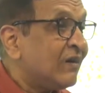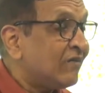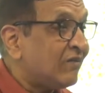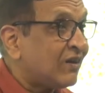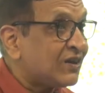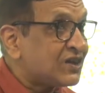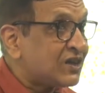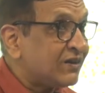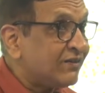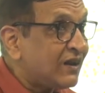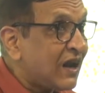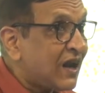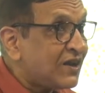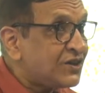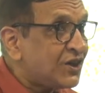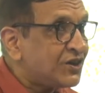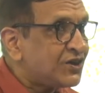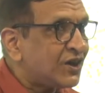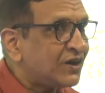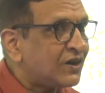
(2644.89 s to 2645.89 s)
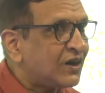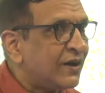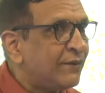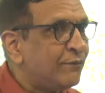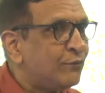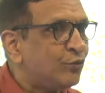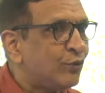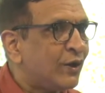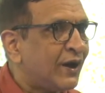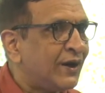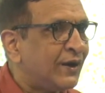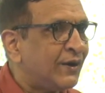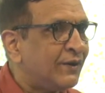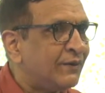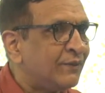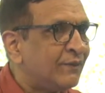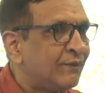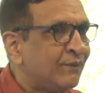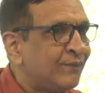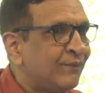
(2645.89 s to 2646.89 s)
One civilization came to
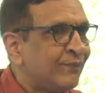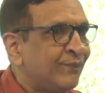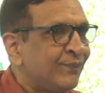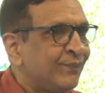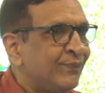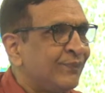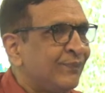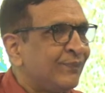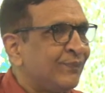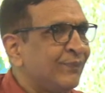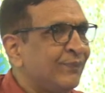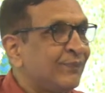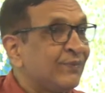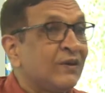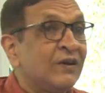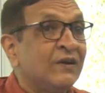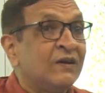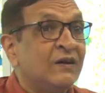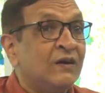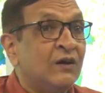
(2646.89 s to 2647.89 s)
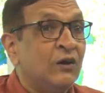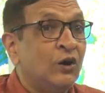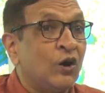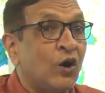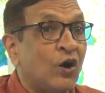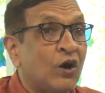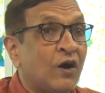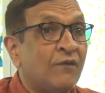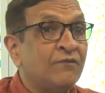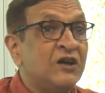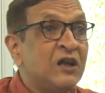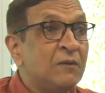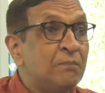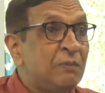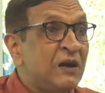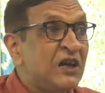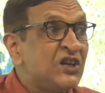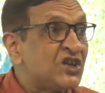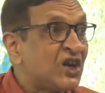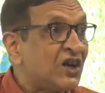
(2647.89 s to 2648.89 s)
an end. Lot of
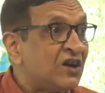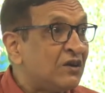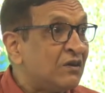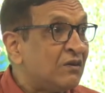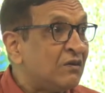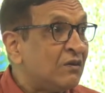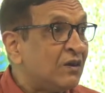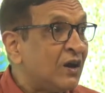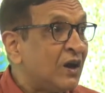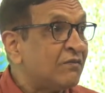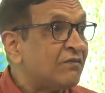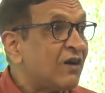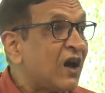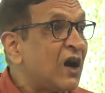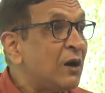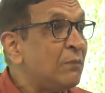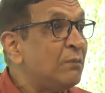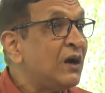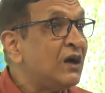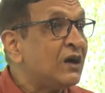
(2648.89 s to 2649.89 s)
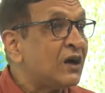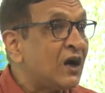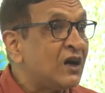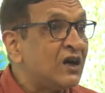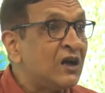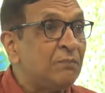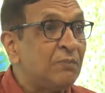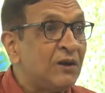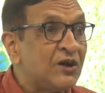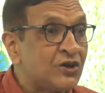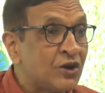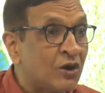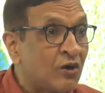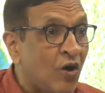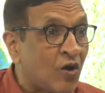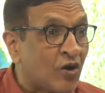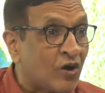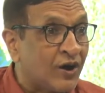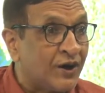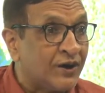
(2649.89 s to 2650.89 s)
depletion, environmental depletion
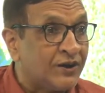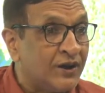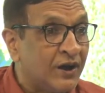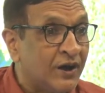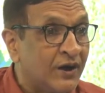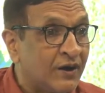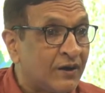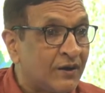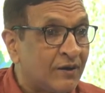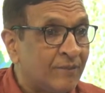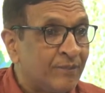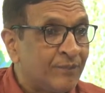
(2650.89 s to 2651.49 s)
occurred there.